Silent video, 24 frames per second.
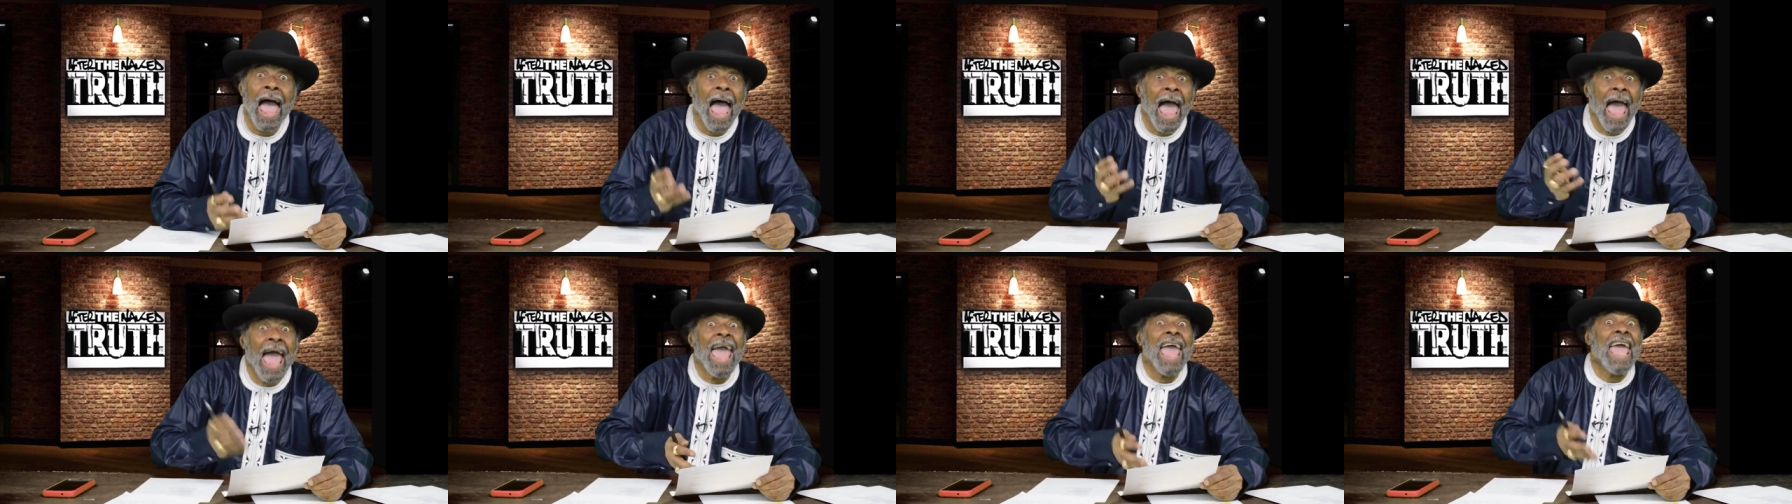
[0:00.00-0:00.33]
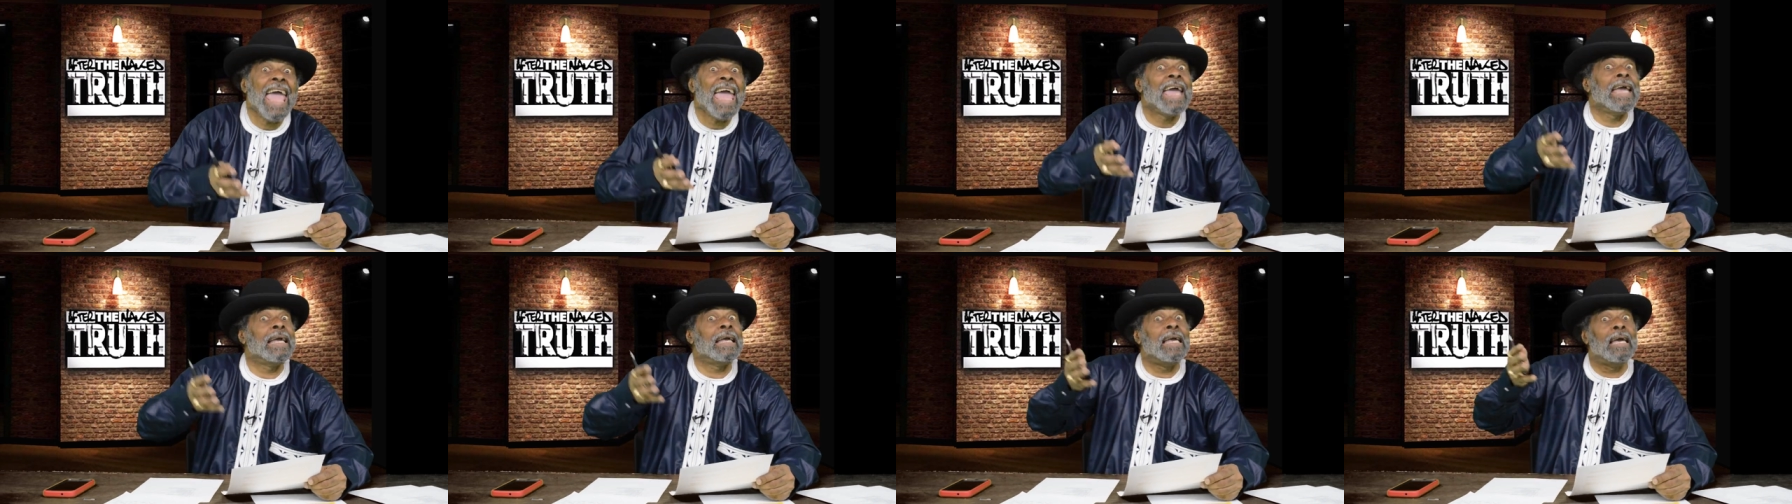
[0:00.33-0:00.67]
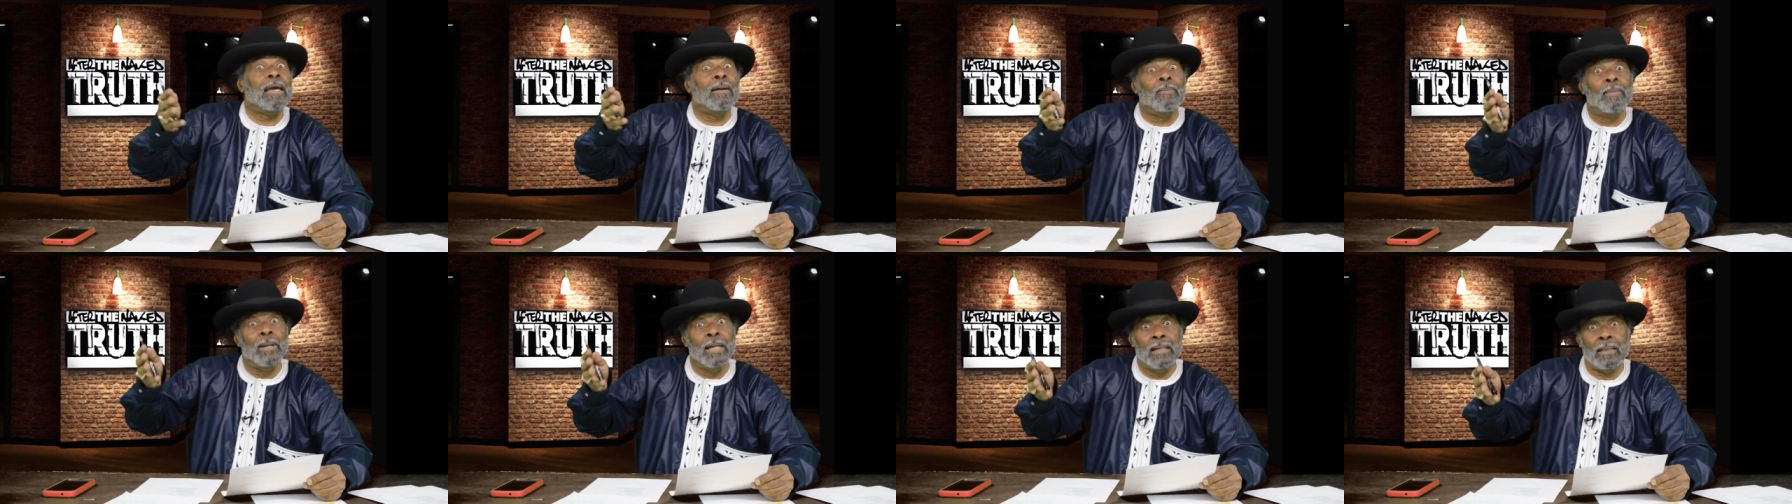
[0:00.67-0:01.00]
and
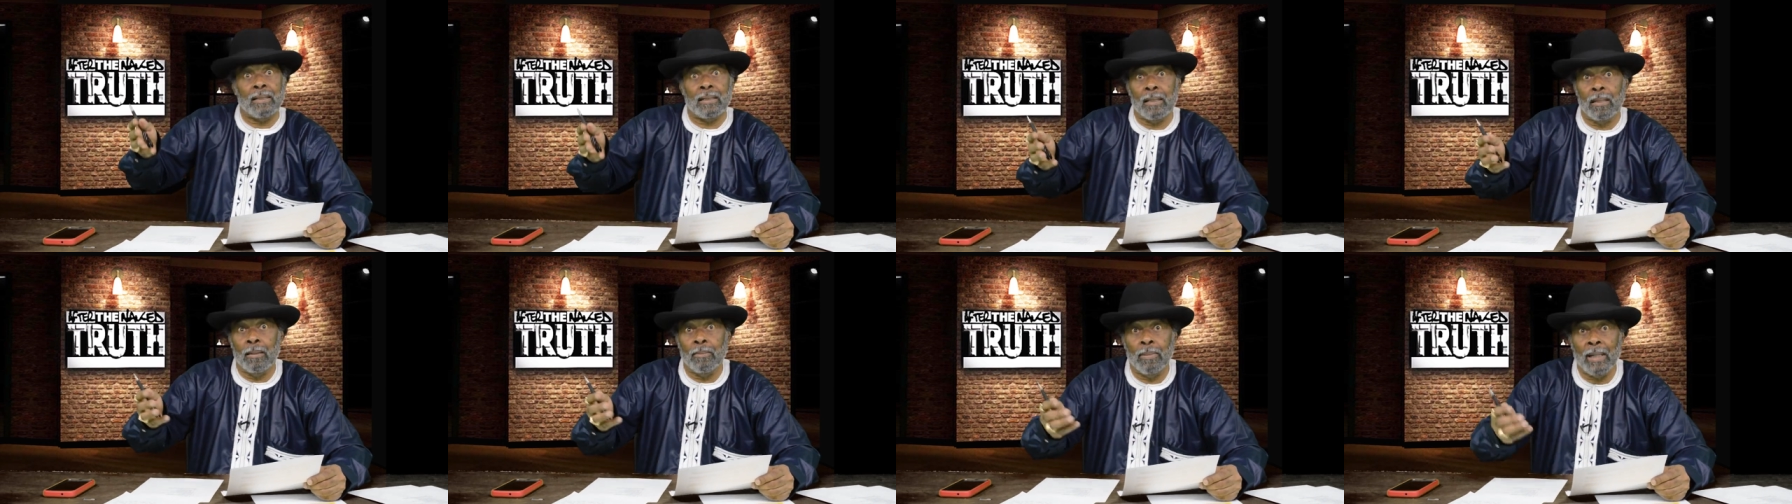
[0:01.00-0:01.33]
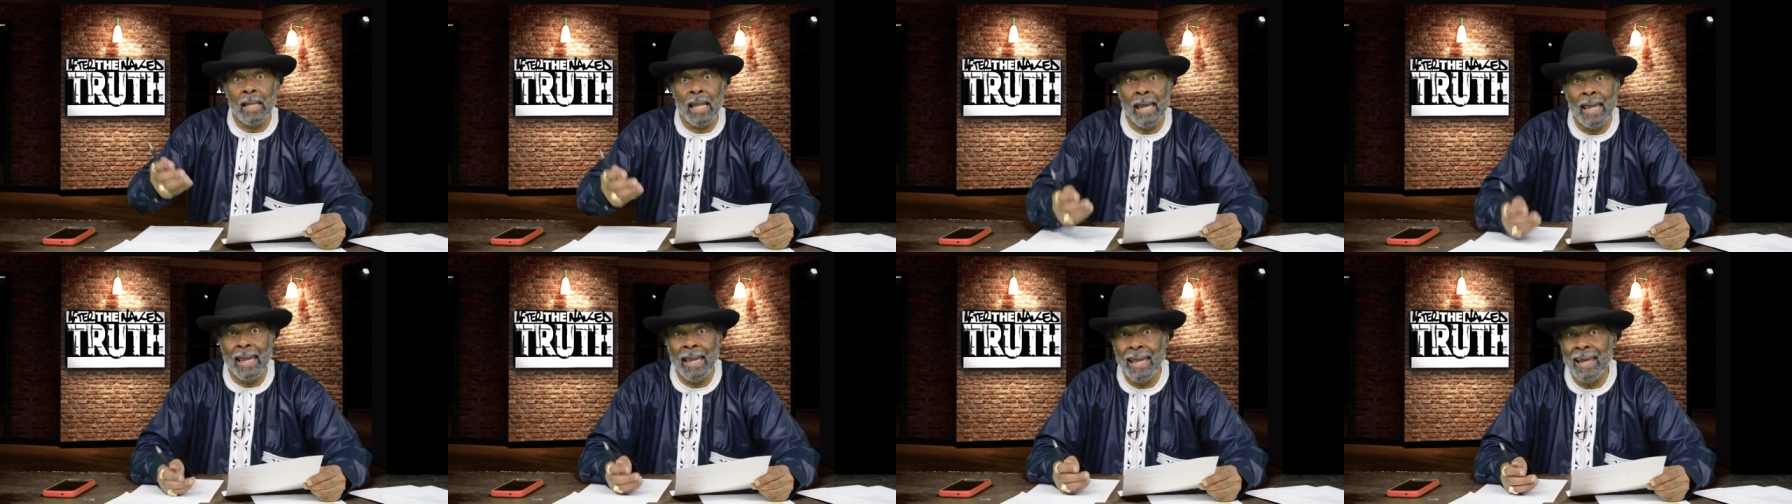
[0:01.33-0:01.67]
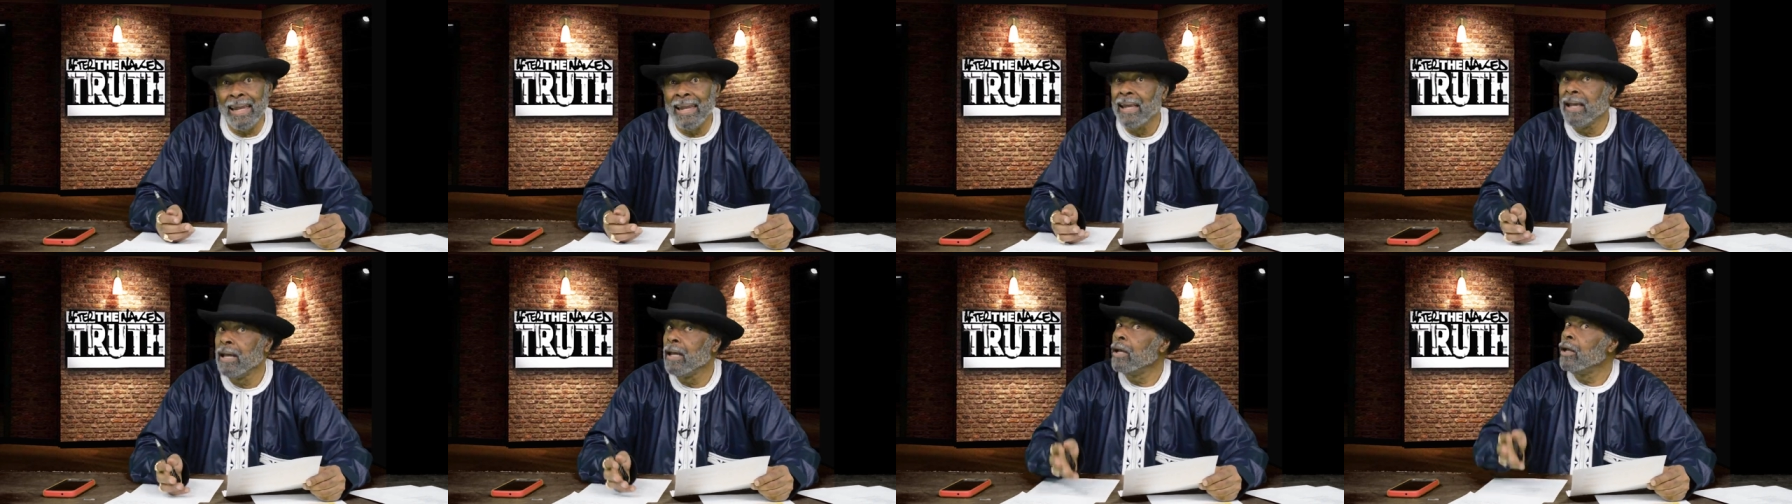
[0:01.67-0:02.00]
give me some
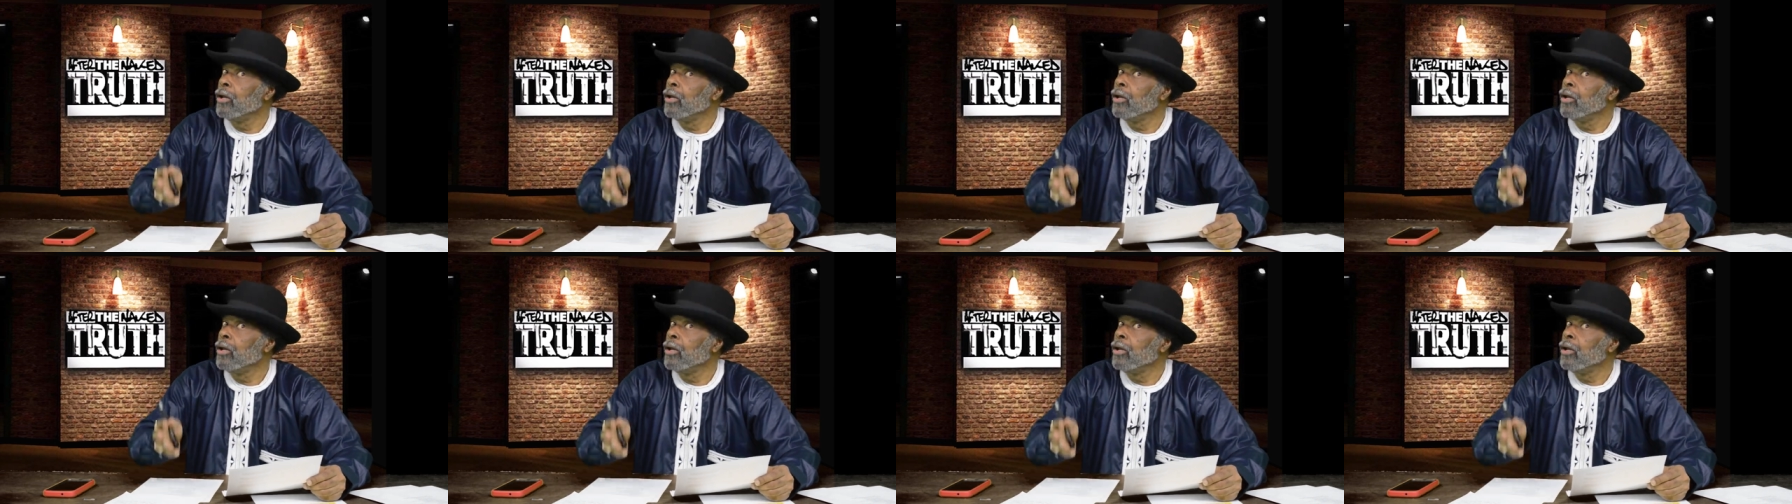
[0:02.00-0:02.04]
land.